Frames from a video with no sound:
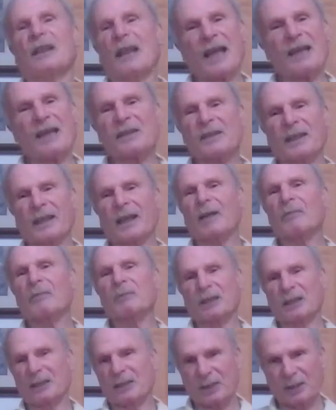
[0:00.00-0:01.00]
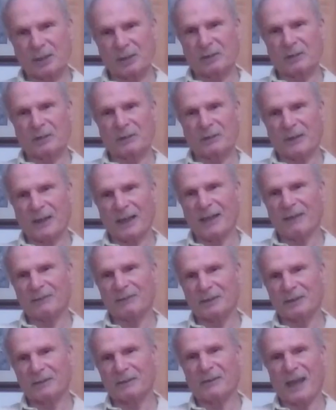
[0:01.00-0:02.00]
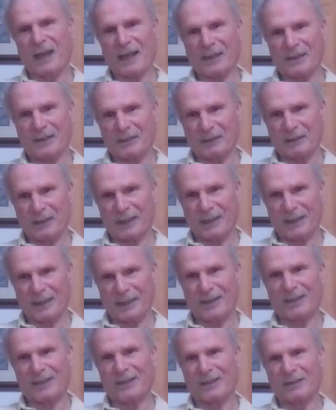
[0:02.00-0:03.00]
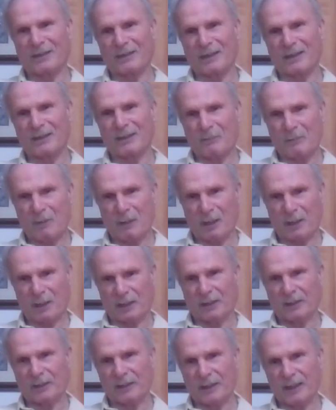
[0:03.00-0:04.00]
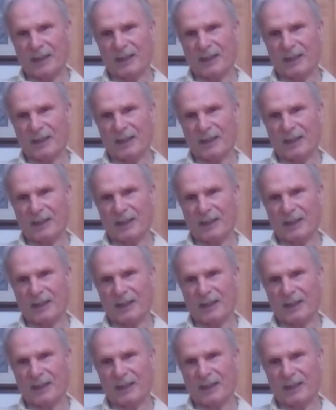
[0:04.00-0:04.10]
the last thing I'm going to do if I have to evacuate is turn on the water.